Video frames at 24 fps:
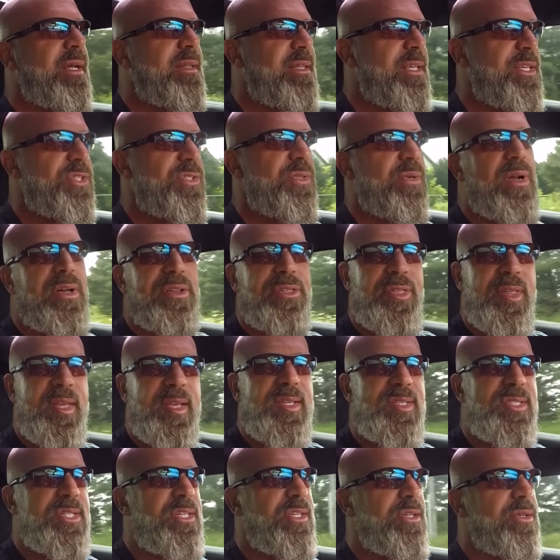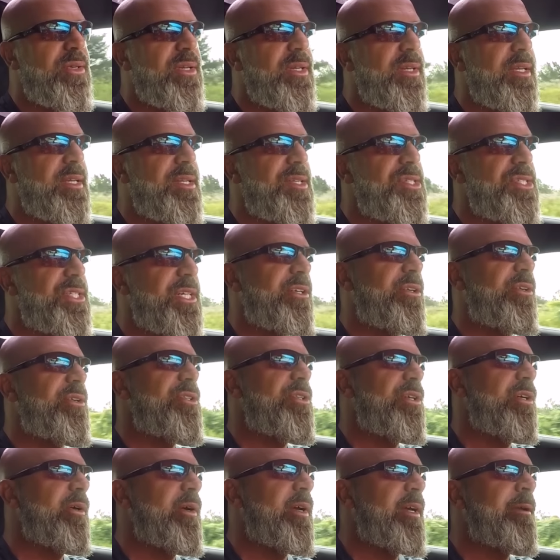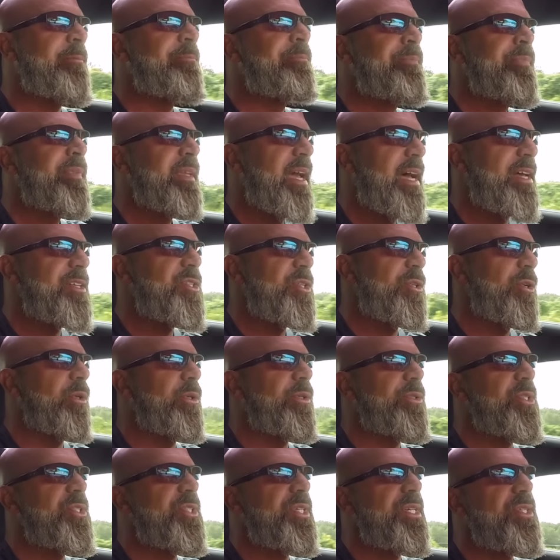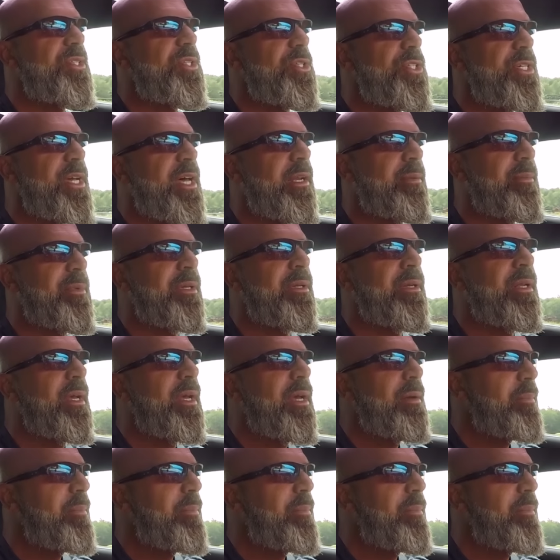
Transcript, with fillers: These are all things that you can consider doing as an older seasoned gentleman.